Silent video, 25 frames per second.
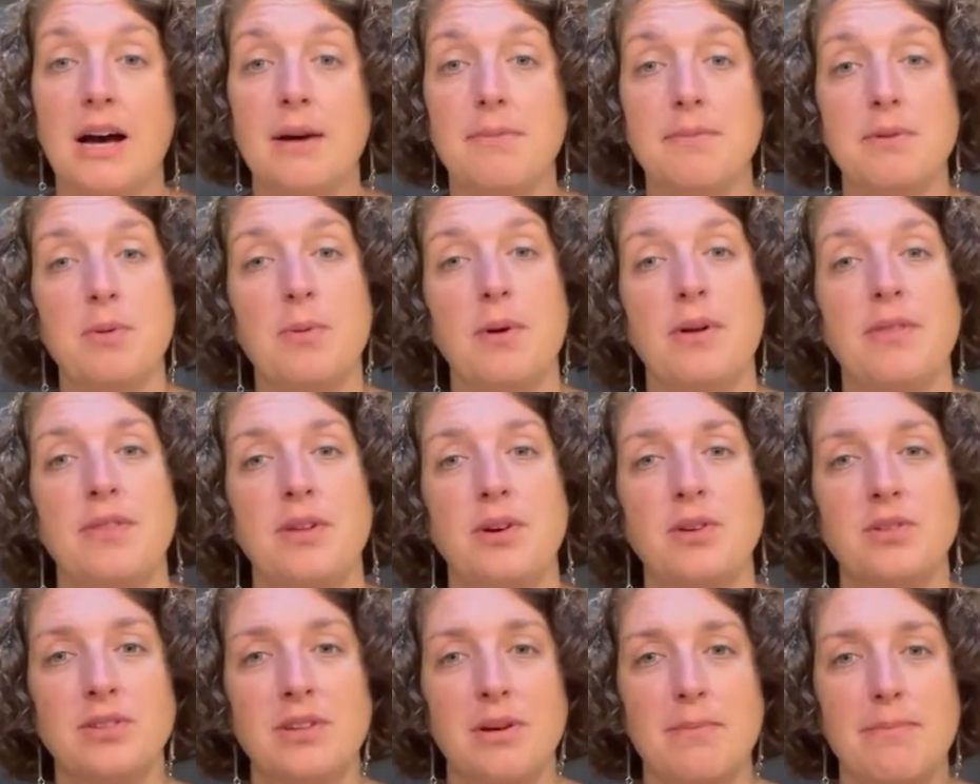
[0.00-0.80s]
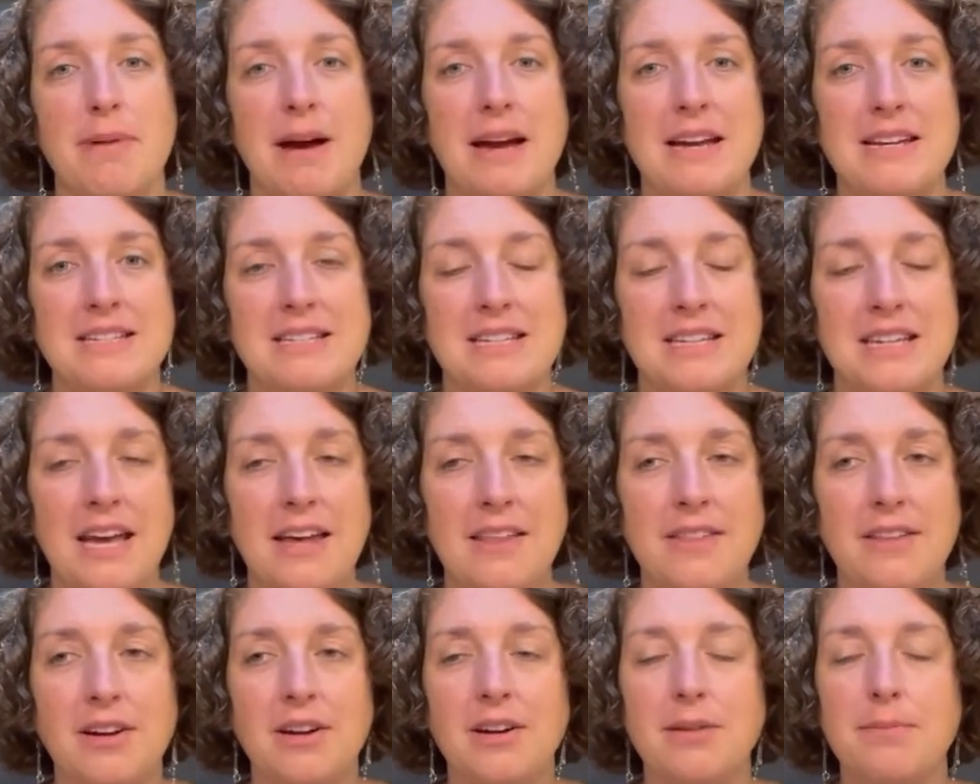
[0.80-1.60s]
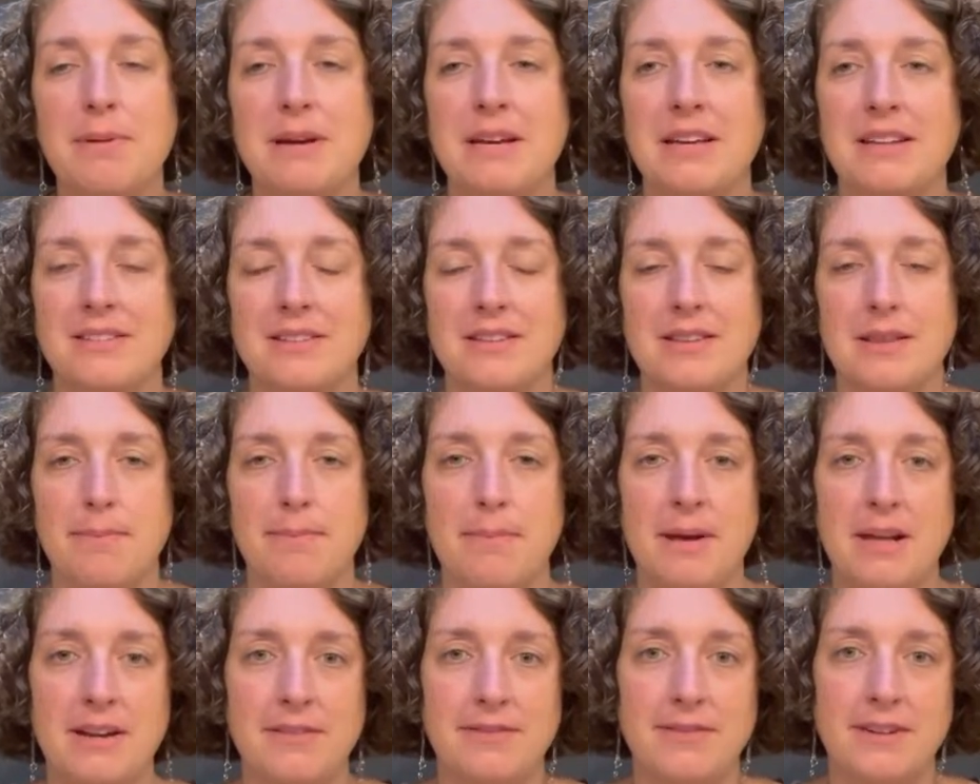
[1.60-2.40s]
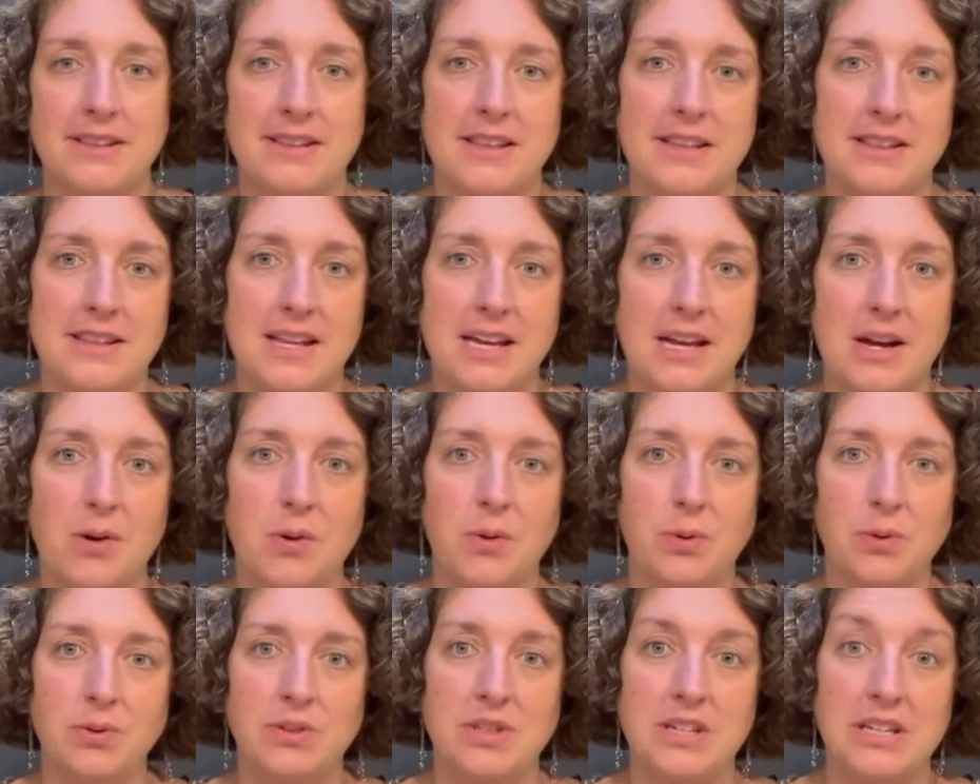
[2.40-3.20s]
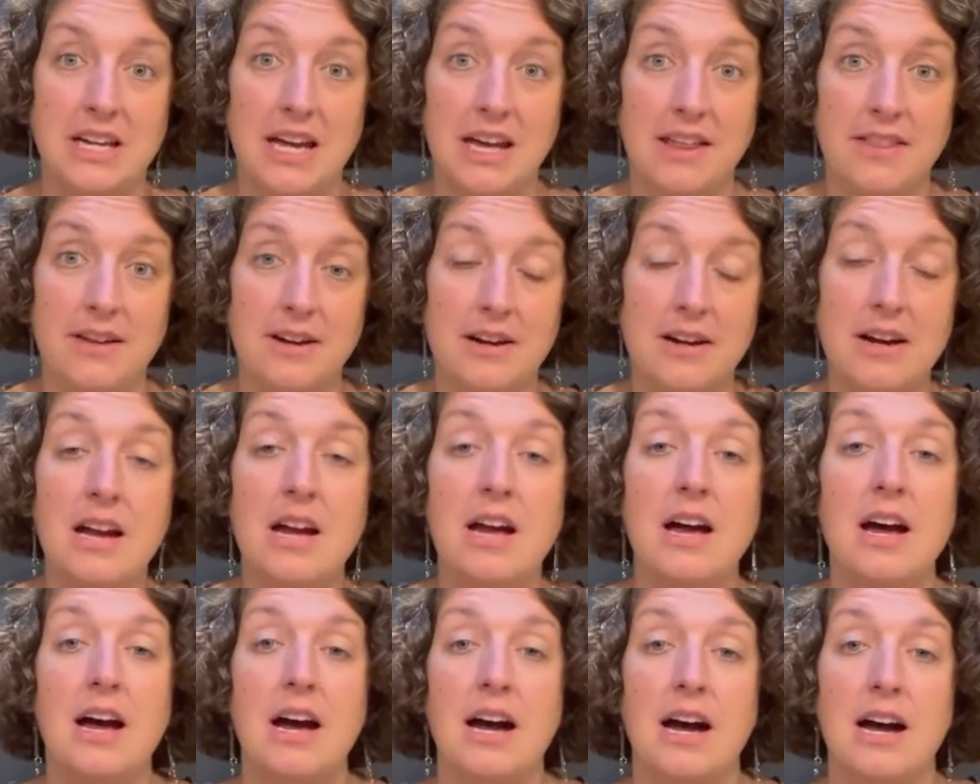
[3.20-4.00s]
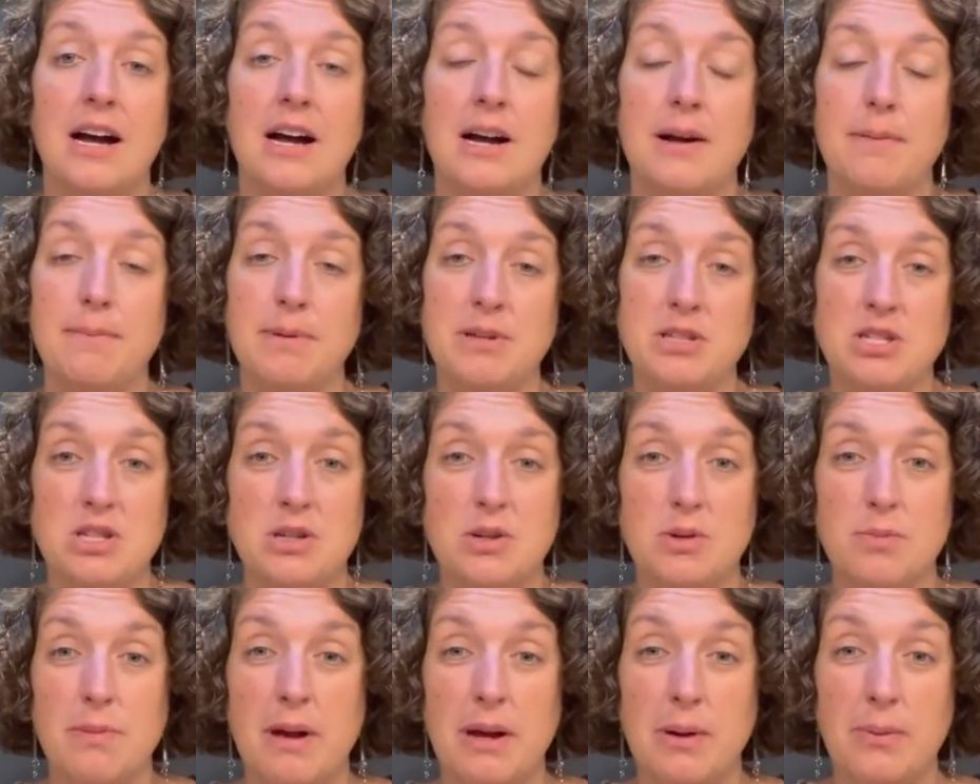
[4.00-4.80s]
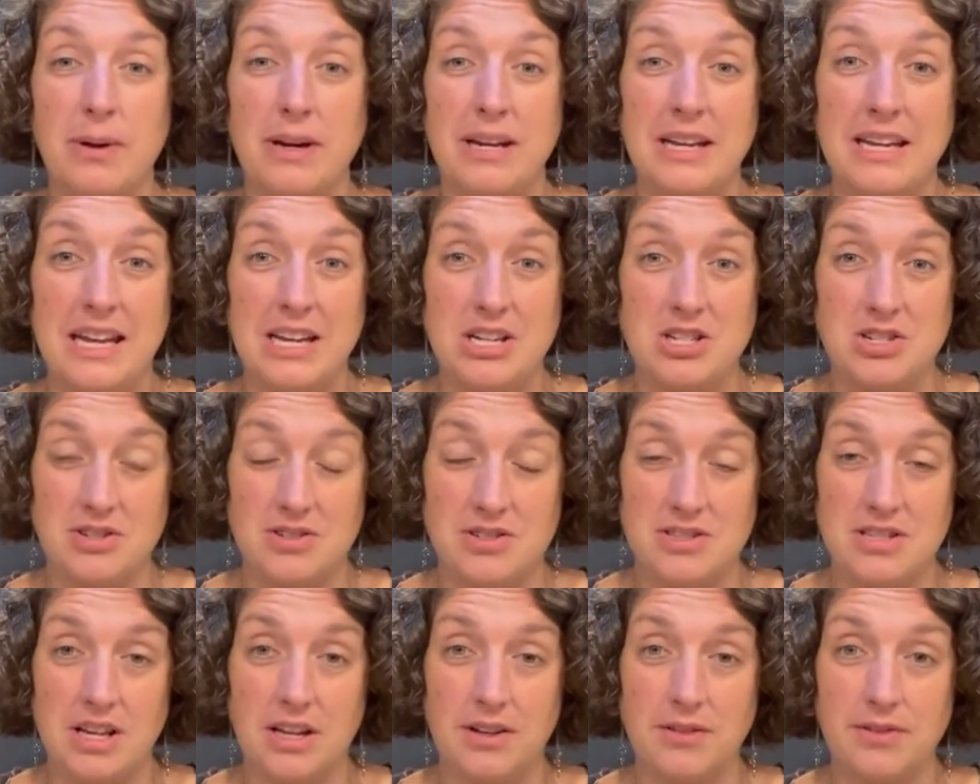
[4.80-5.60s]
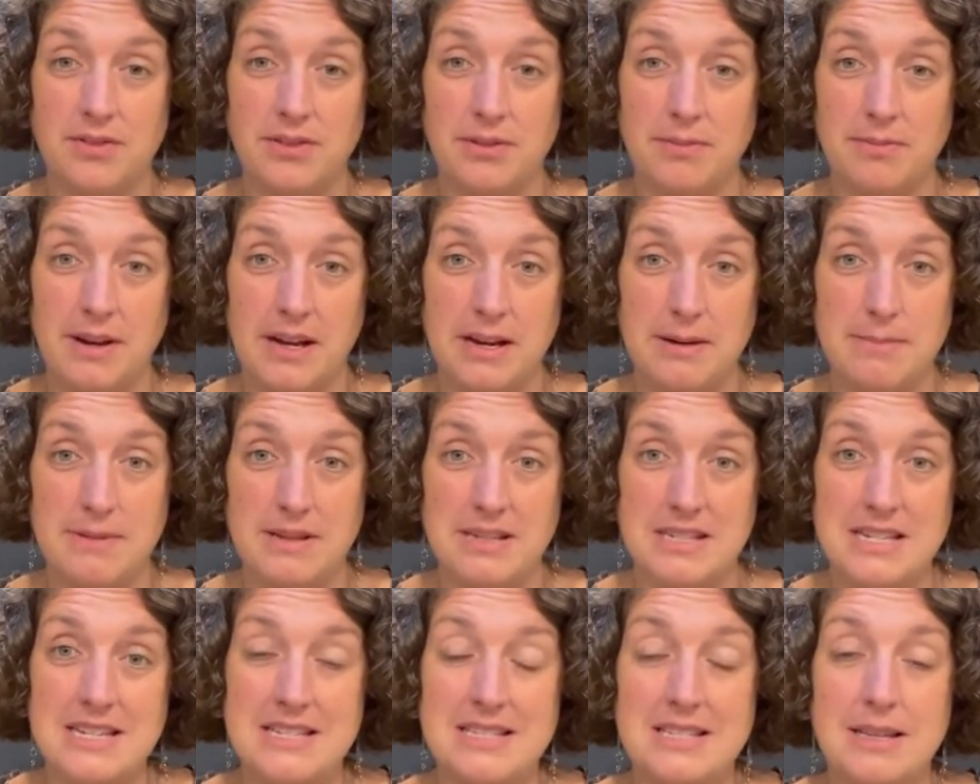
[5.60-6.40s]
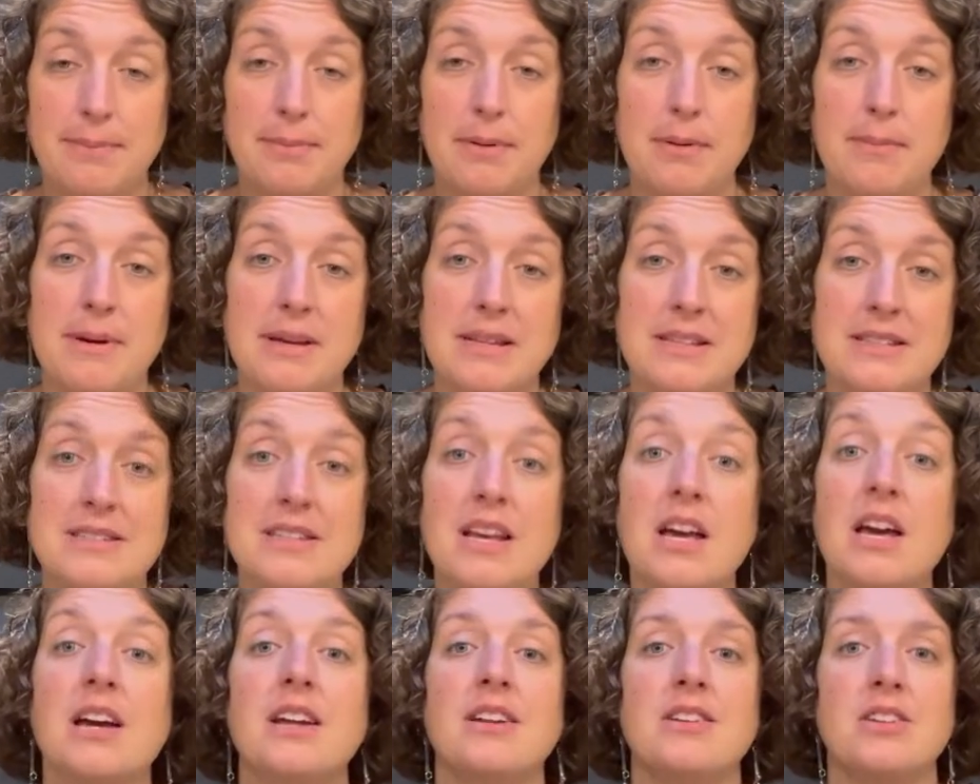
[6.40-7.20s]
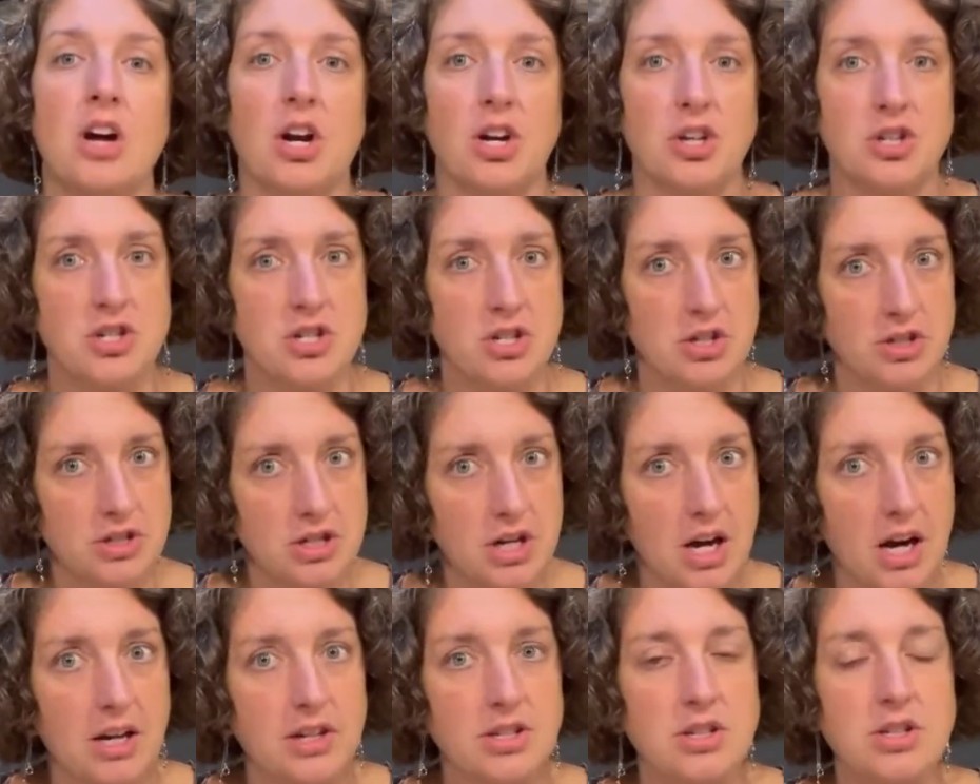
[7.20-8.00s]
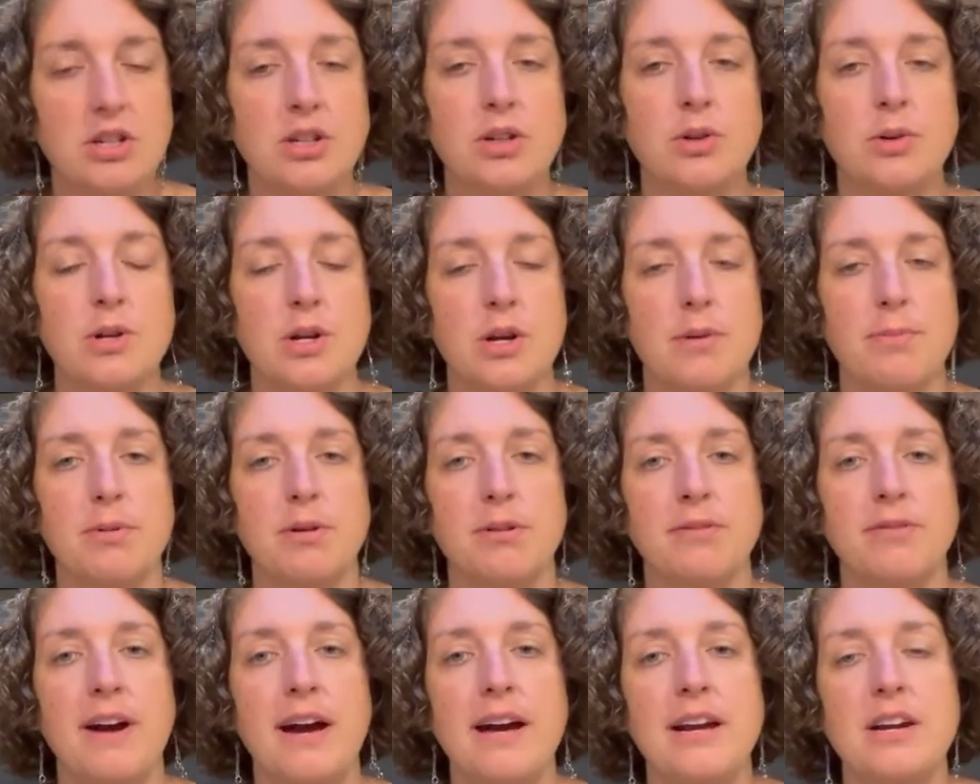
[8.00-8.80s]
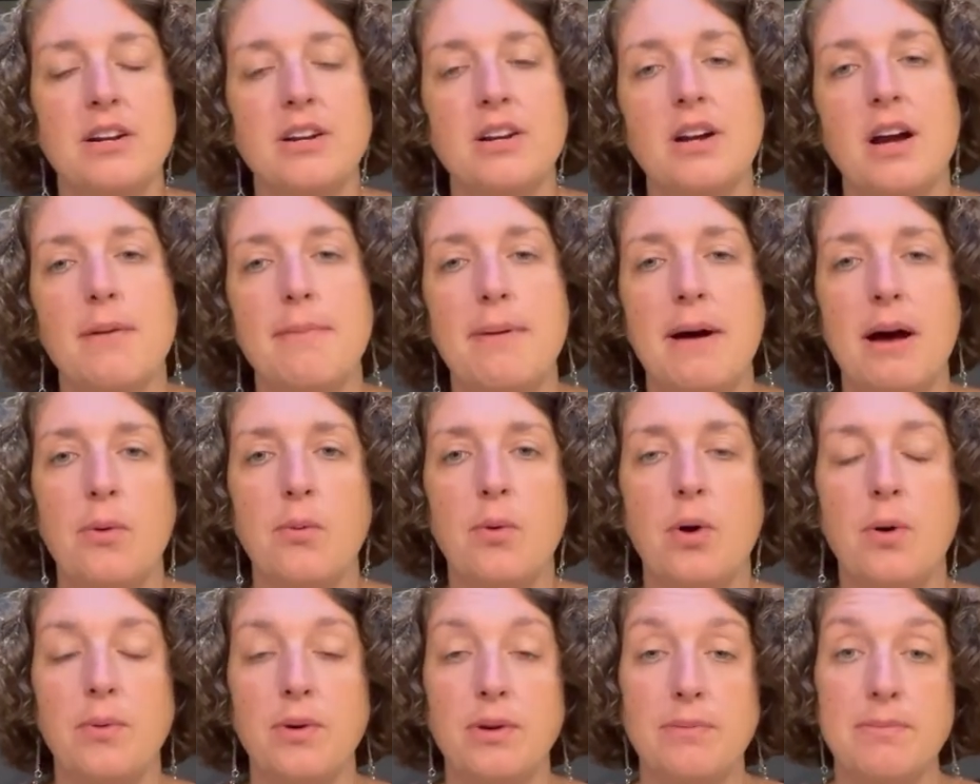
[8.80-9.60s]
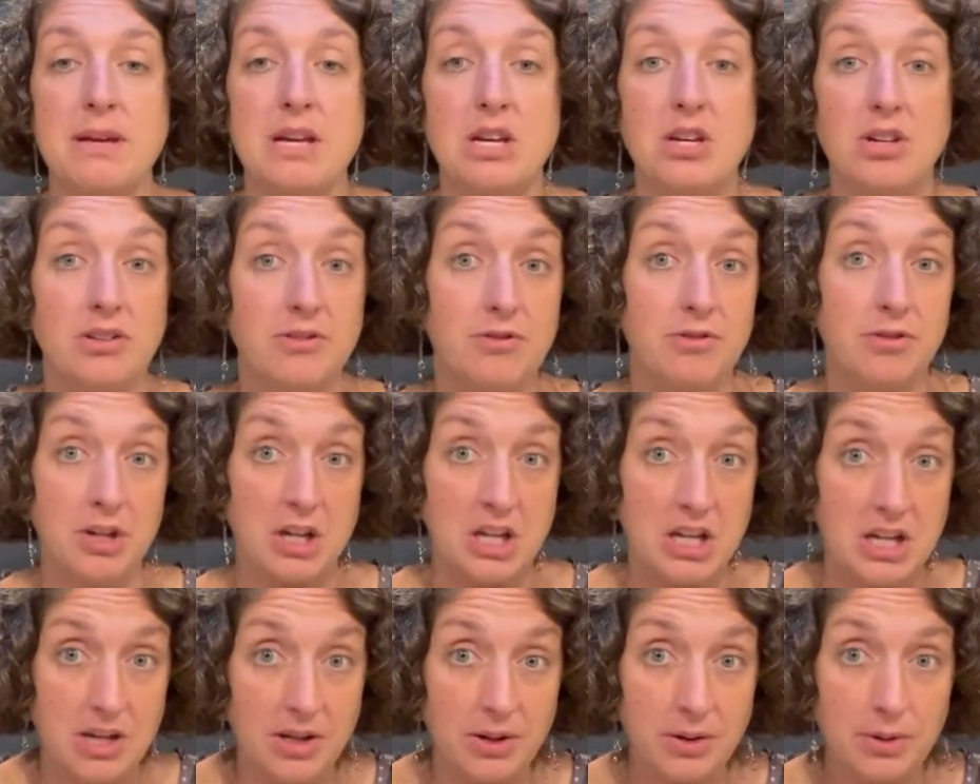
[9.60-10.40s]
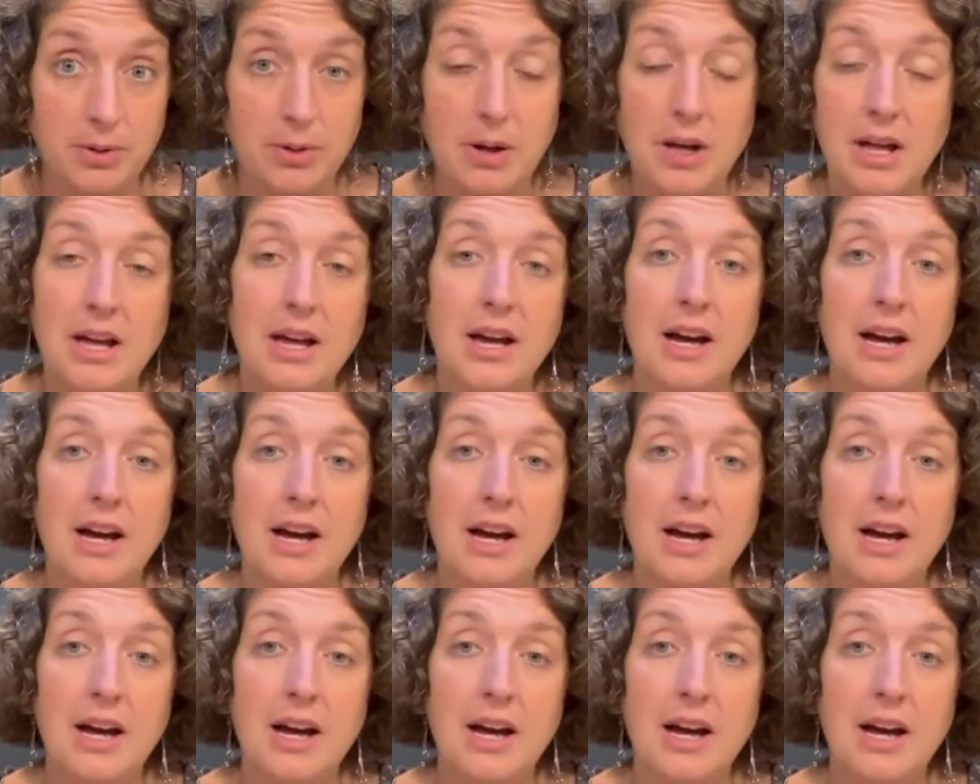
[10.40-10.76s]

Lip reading: You want those combined together because of the benefit that they hold together. But you may want to get yourself some vitamin D supplements, talk to your doctor or your provider about what would be good for you.